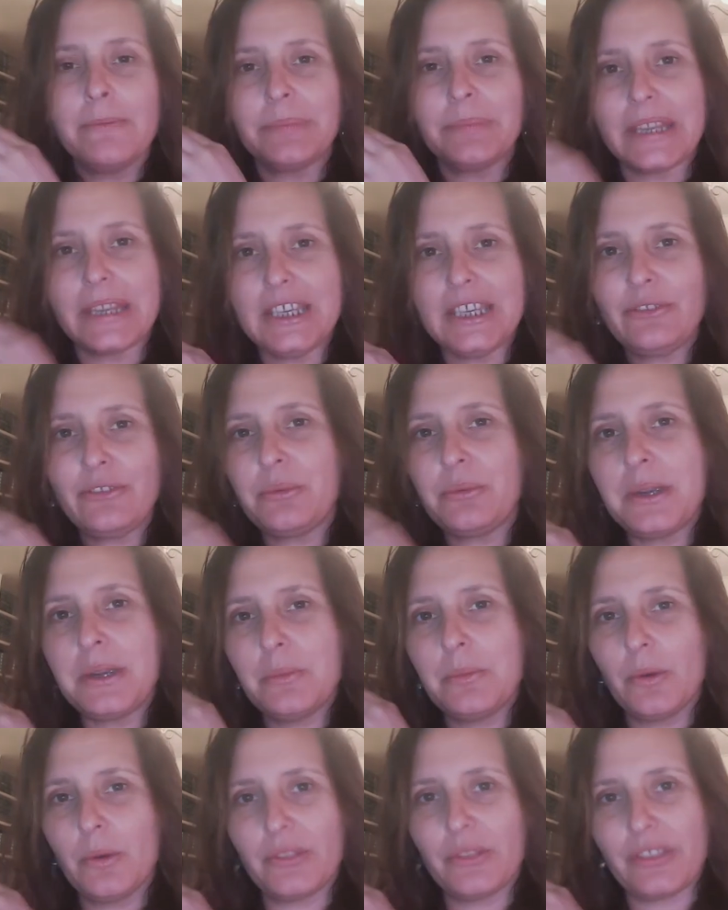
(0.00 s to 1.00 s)
if we
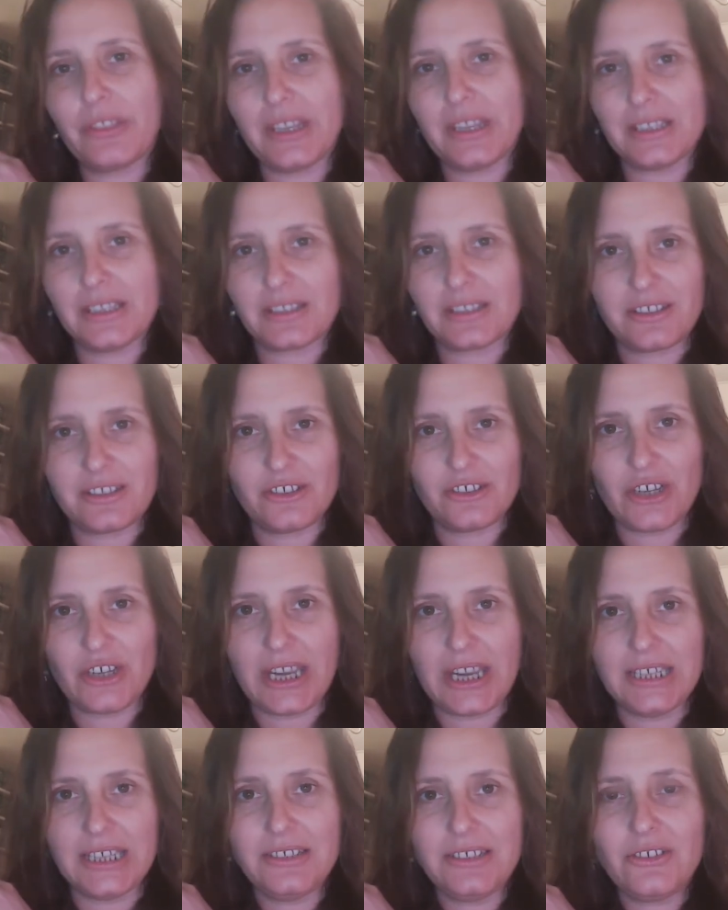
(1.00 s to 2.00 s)
want things to
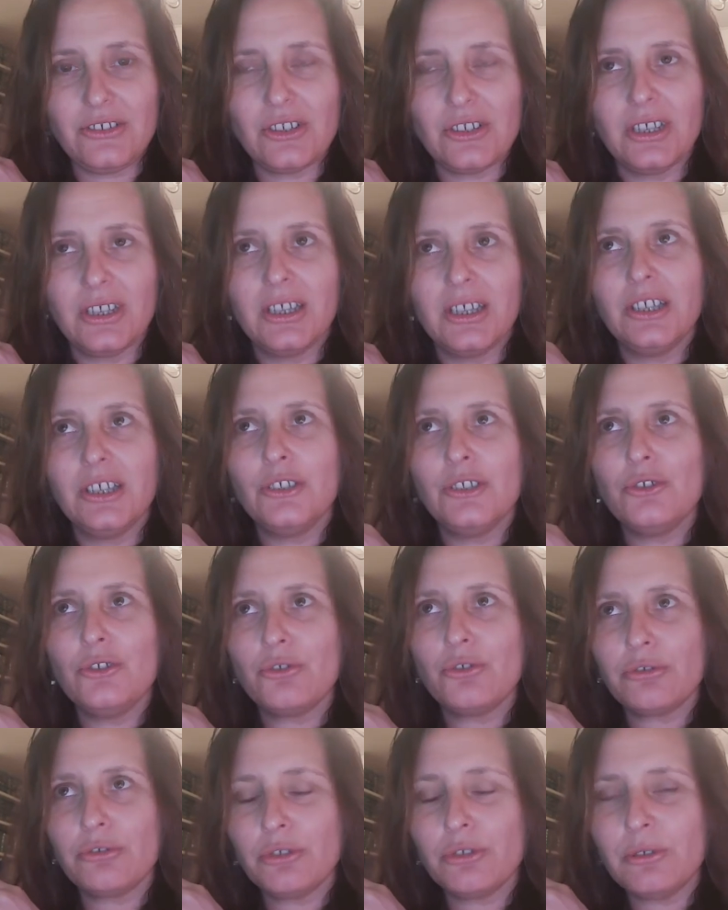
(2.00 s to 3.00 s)
change,
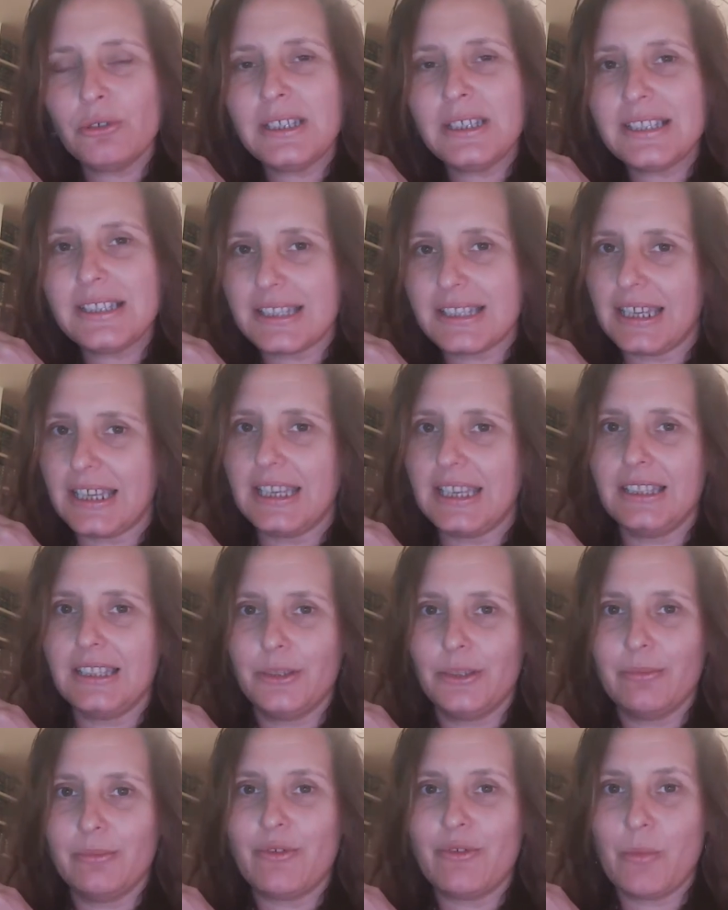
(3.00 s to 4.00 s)
truly seeing
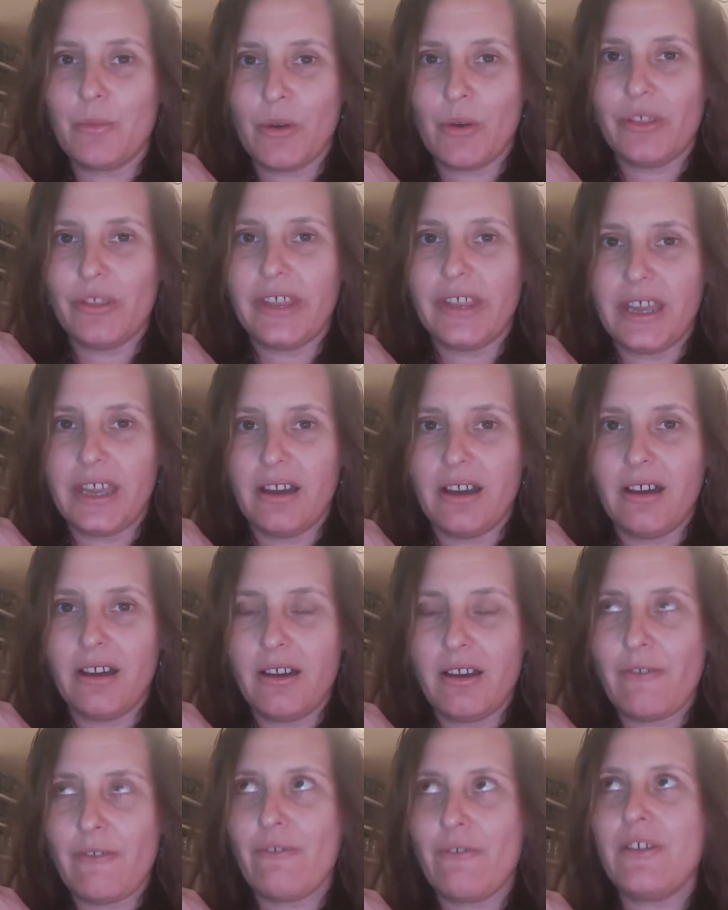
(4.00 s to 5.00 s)
them for what they
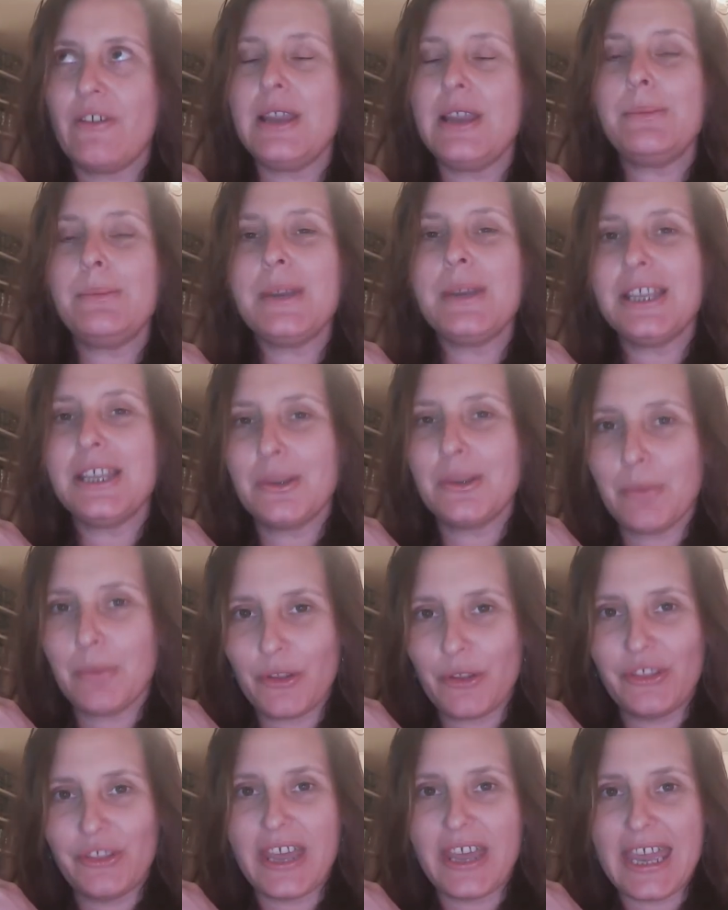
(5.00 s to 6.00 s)
are, flipping them
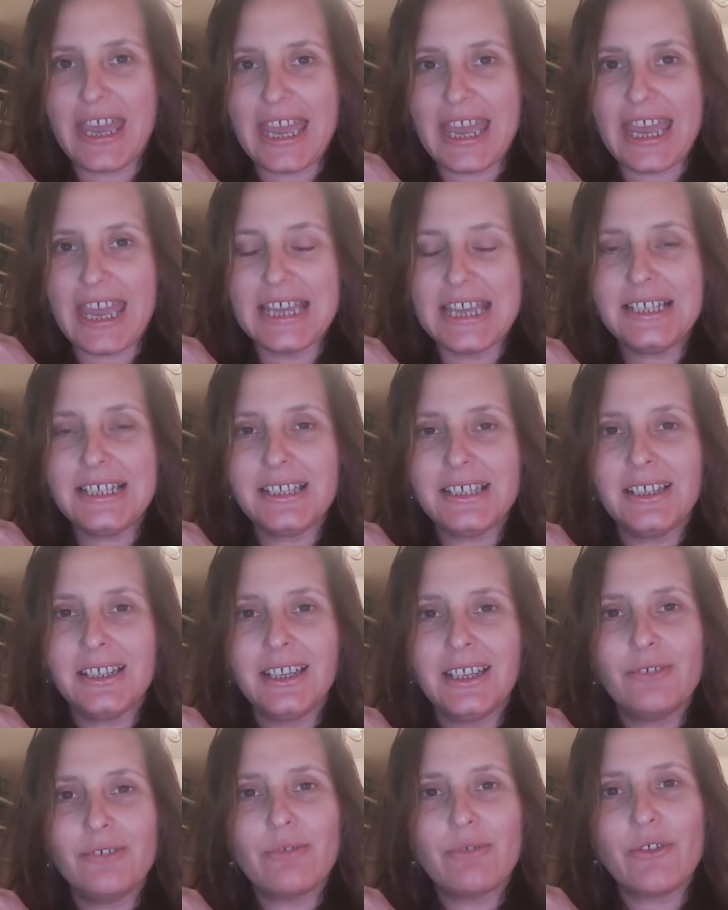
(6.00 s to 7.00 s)
on their head,
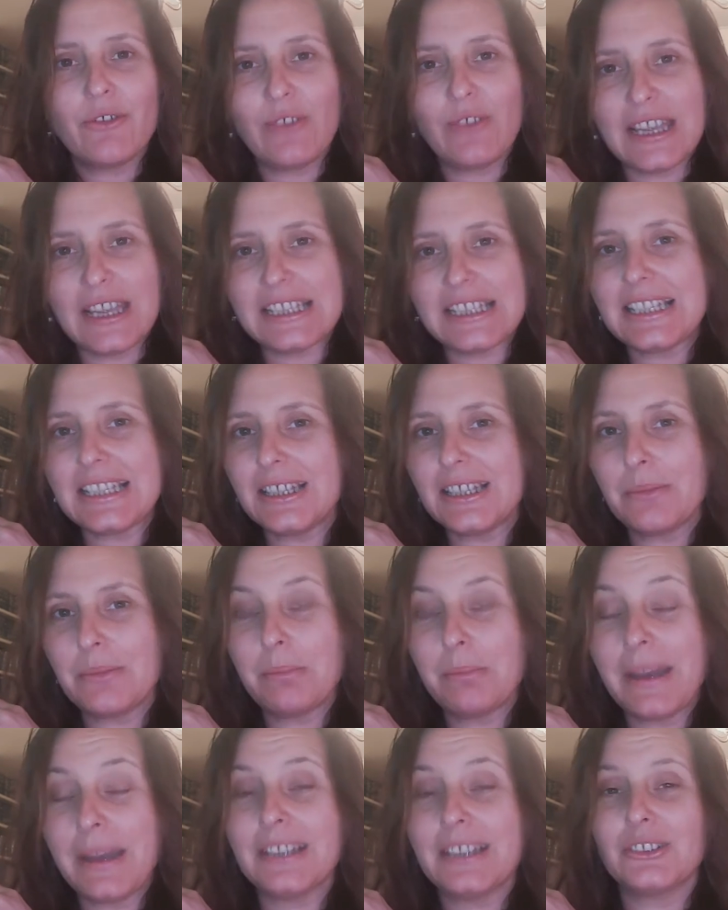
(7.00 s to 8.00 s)
reflecting them
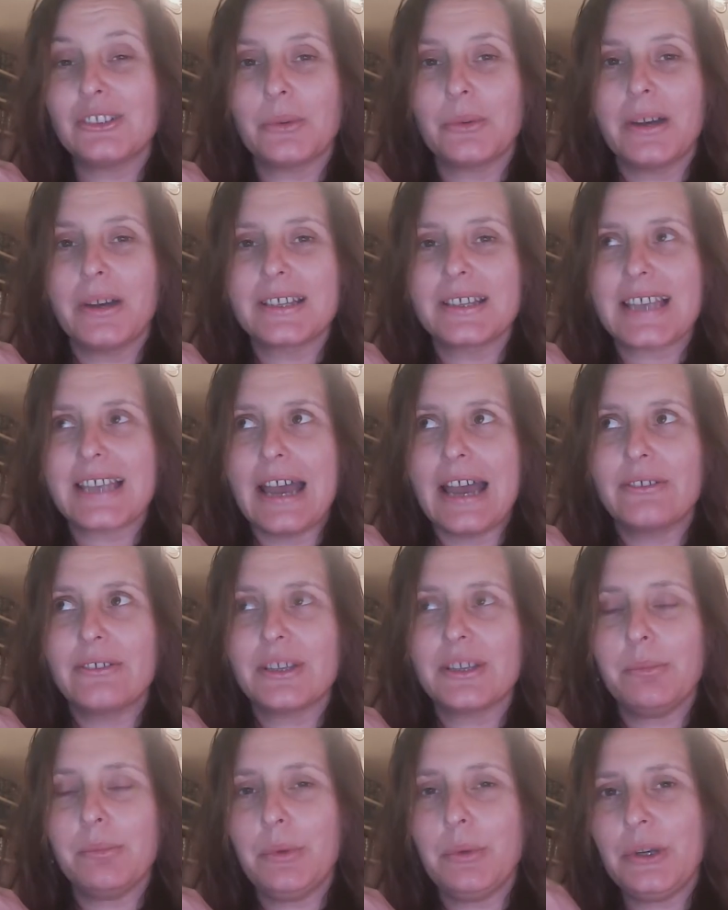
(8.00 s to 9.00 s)
back to ourselves,
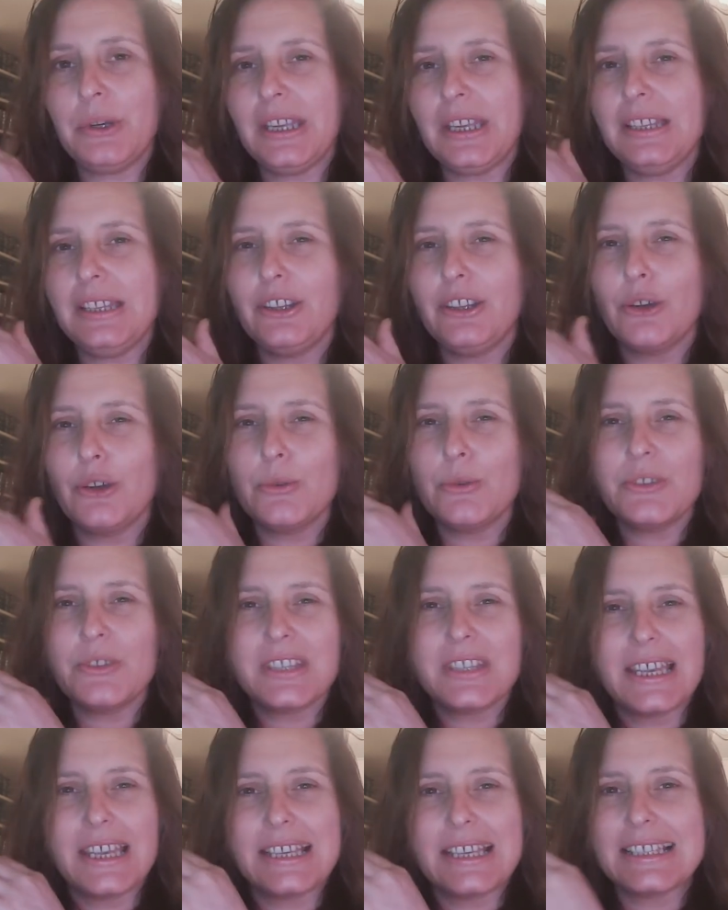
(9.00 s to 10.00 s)
and putting those
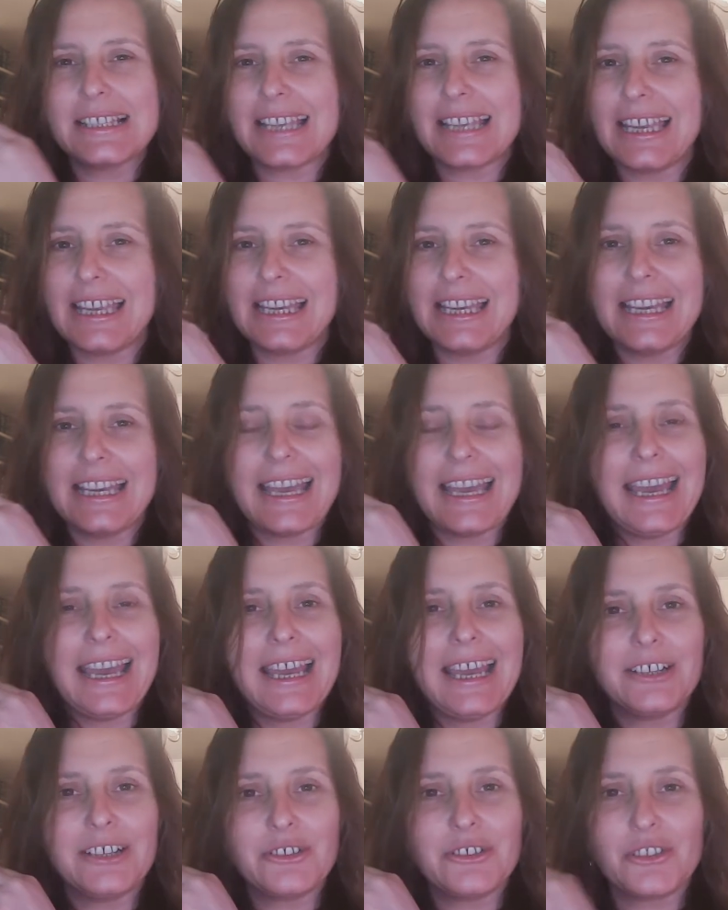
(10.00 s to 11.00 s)
things in
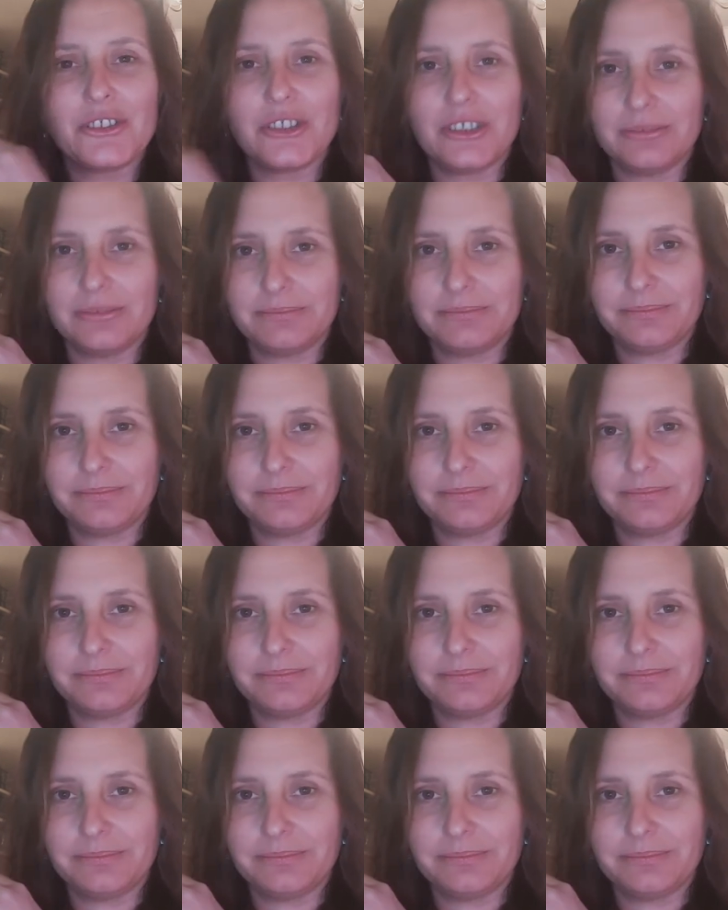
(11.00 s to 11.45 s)
action